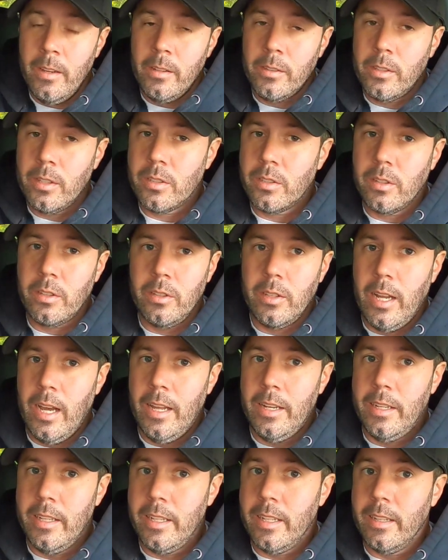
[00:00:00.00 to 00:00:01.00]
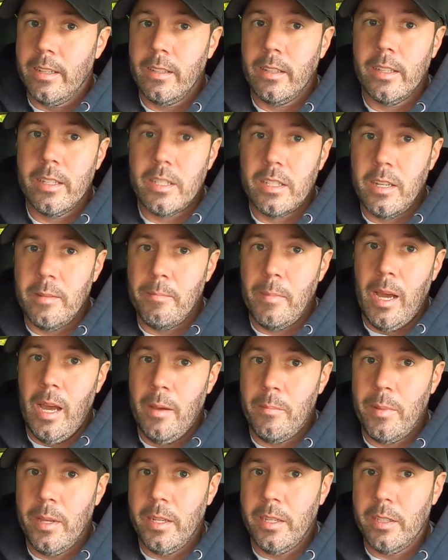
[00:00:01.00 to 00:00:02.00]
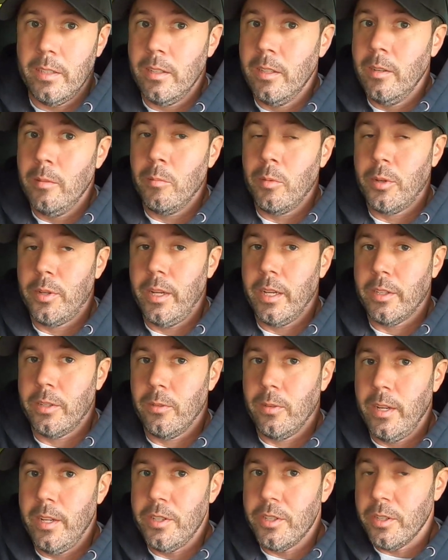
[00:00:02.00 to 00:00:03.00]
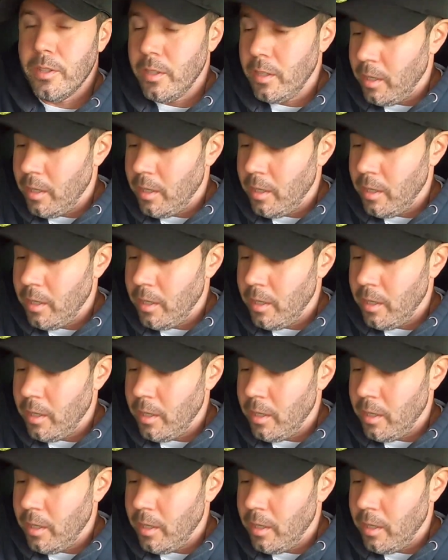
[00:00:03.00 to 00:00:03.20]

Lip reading: Just a good idea, at least in my opinion. Protect your engine.